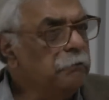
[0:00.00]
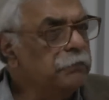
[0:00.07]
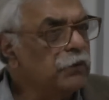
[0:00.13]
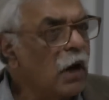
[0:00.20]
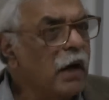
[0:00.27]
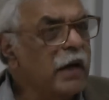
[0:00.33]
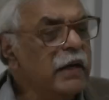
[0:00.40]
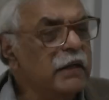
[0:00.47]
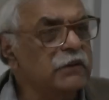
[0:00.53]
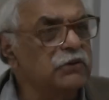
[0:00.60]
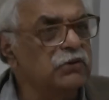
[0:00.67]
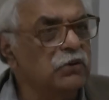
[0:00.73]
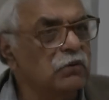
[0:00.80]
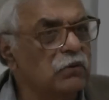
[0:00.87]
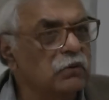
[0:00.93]
Prior
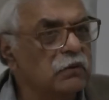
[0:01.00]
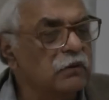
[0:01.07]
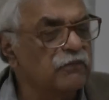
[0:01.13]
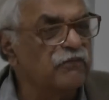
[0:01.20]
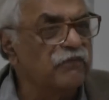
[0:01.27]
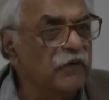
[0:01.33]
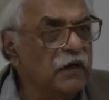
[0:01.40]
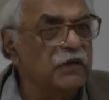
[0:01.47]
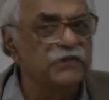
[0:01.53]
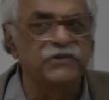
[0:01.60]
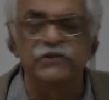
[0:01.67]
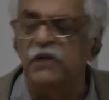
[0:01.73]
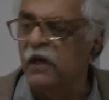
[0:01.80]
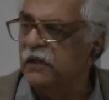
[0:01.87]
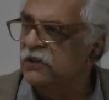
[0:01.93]
to the
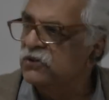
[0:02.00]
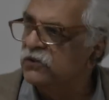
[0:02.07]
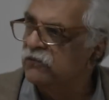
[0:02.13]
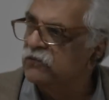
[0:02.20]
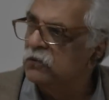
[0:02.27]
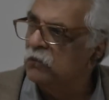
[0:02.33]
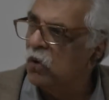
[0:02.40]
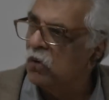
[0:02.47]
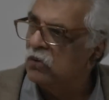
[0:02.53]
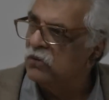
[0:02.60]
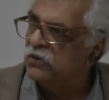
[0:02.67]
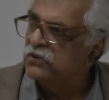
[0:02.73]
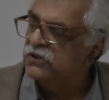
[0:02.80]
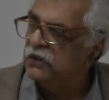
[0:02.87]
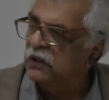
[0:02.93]
first signs of
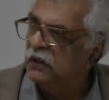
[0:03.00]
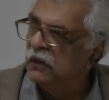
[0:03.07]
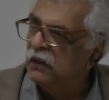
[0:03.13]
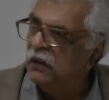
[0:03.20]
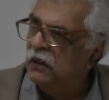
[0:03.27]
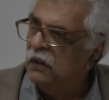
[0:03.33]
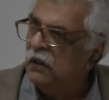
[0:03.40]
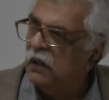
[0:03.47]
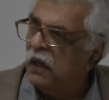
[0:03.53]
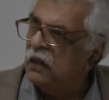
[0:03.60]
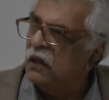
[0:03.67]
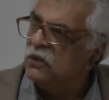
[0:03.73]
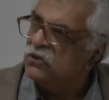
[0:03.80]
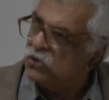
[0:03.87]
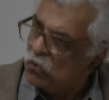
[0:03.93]
democracy.
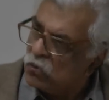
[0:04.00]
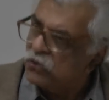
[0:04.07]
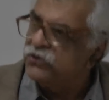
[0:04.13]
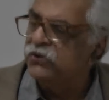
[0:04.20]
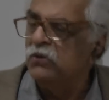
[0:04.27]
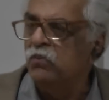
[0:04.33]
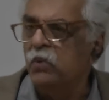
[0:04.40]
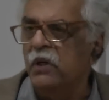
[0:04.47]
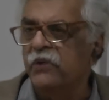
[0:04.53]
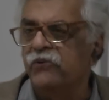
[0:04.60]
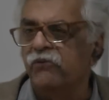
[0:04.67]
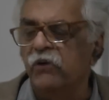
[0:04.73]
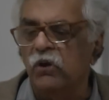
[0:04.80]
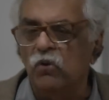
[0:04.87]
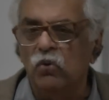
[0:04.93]
And it's also
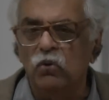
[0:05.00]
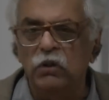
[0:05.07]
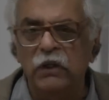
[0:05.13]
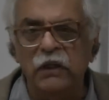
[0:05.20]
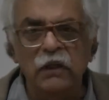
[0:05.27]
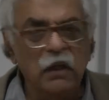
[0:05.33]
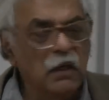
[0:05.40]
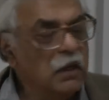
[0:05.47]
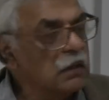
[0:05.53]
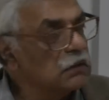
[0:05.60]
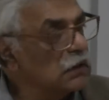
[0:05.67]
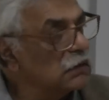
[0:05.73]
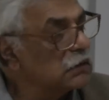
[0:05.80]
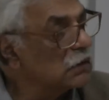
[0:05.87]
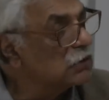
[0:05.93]
worth recalling
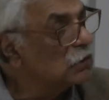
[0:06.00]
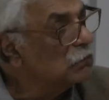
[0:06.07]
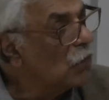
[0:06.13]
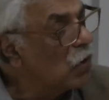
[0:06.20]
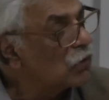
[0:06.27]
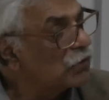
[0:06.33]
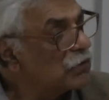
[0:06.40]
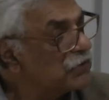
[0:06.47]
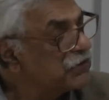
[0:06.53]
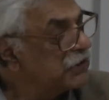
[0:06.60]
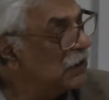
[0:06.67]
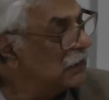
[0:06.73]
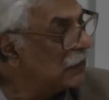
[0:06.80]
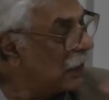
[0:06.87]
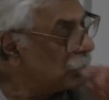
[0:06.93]
that the
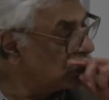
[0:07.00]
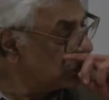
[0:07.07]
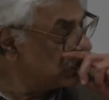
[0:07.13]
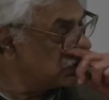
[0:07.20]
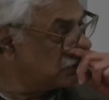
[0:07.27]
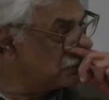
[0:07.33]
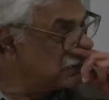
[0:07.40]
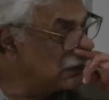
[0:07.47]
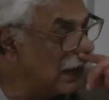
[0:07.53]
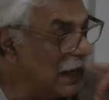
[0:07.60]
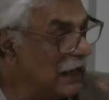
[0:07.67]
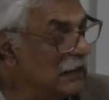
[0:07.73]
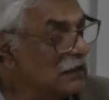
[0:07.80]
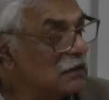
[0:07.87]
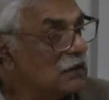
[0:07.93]
democracy that was
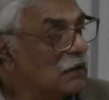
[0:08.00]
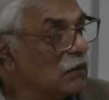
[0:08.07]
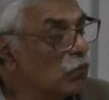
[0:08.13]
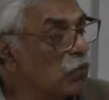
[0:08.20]
obtained